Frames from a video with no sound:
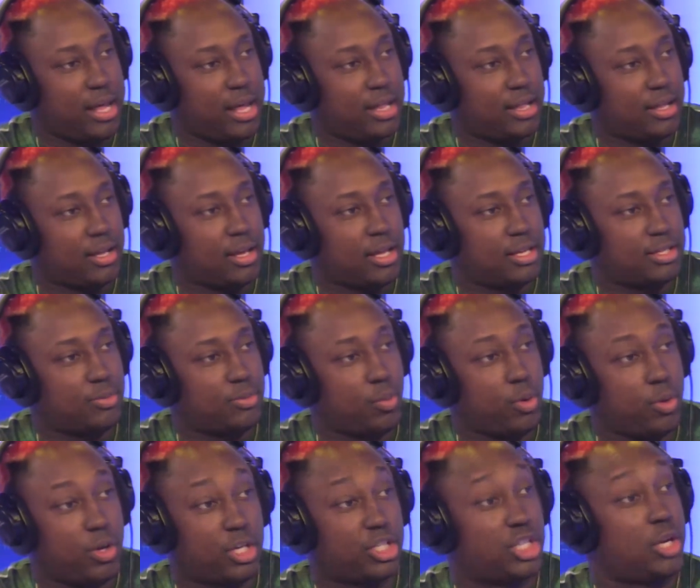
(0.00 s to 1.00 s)
and because
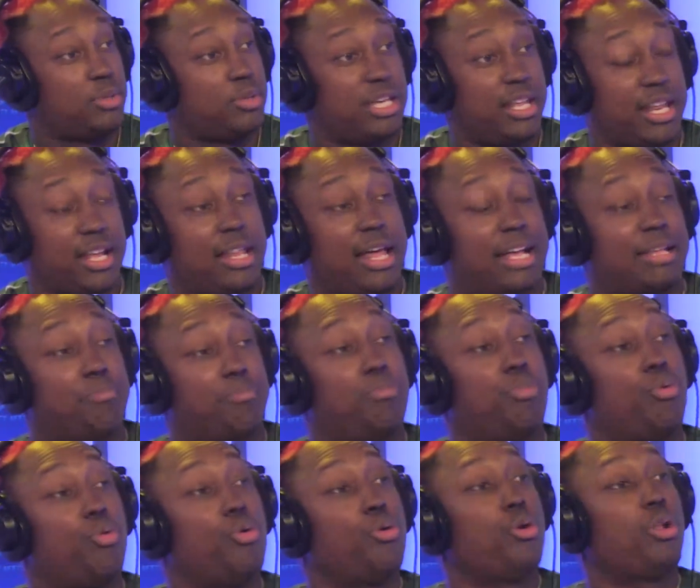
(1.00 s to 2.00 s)
she was getting like
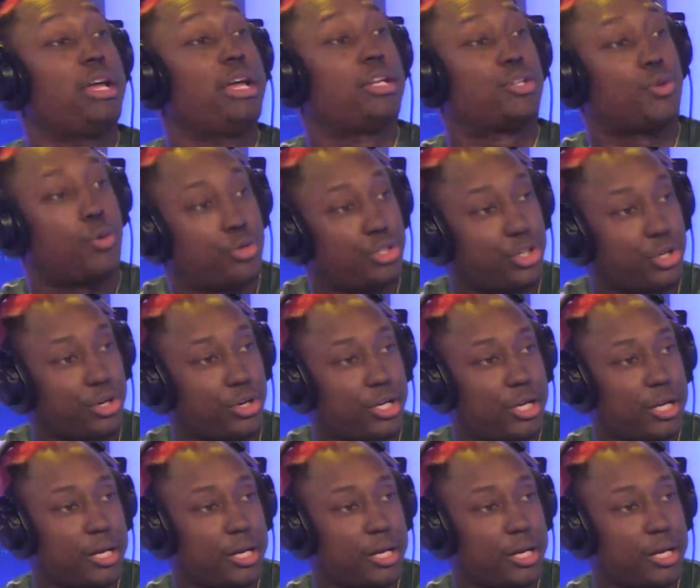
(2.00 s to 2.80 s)
brutally tortured.